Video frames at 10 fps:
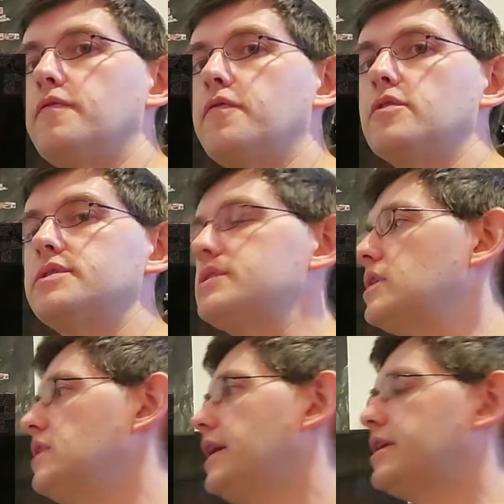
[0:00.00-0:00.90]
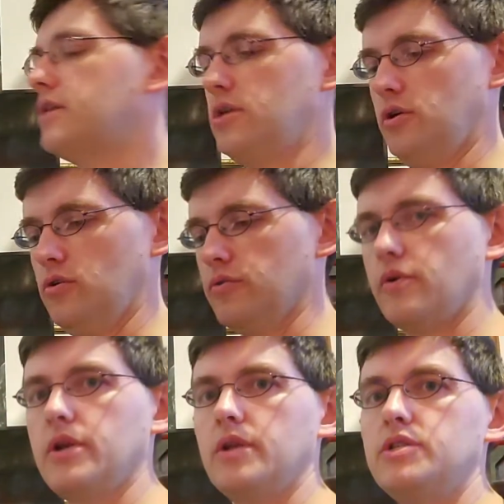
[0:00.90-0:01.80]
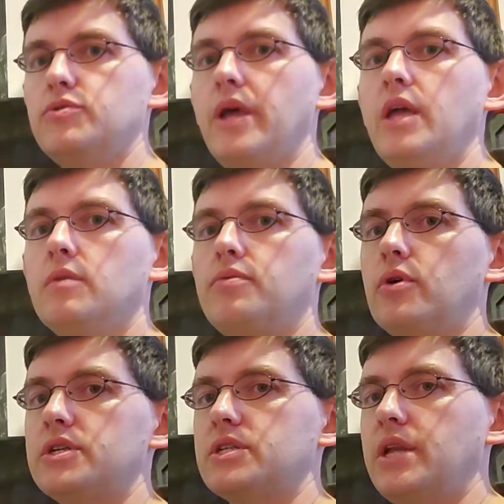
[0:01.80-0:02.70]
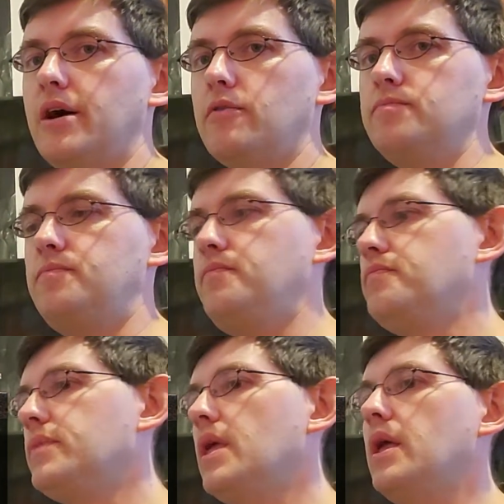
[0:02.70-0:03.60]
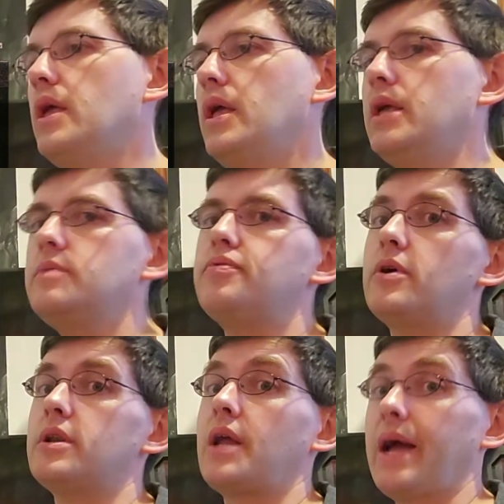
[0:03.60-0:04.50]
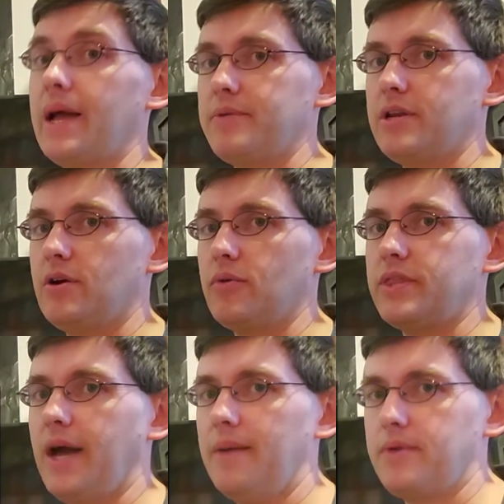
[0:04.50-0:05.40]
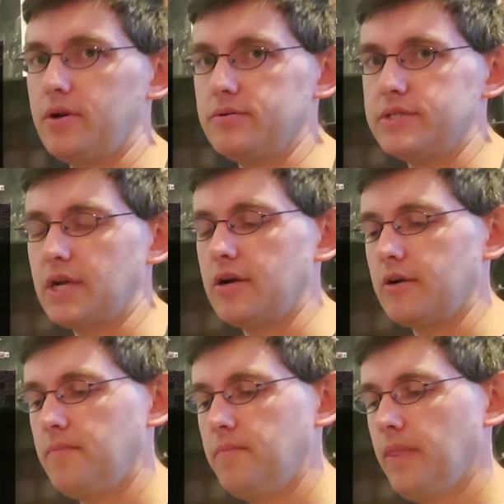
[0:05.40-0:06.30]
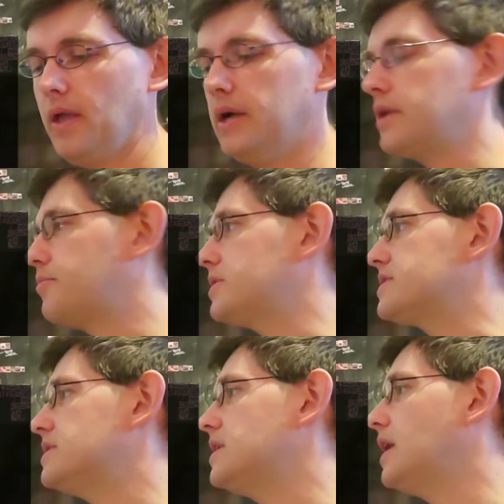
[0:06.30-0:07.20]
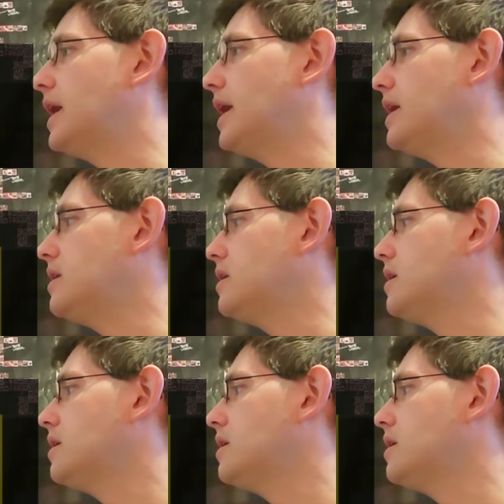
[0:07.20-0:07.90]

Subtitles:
first line of code, we're going to do input. Now, input. Now I happen to know what the opcodes are. I'm going to press 9,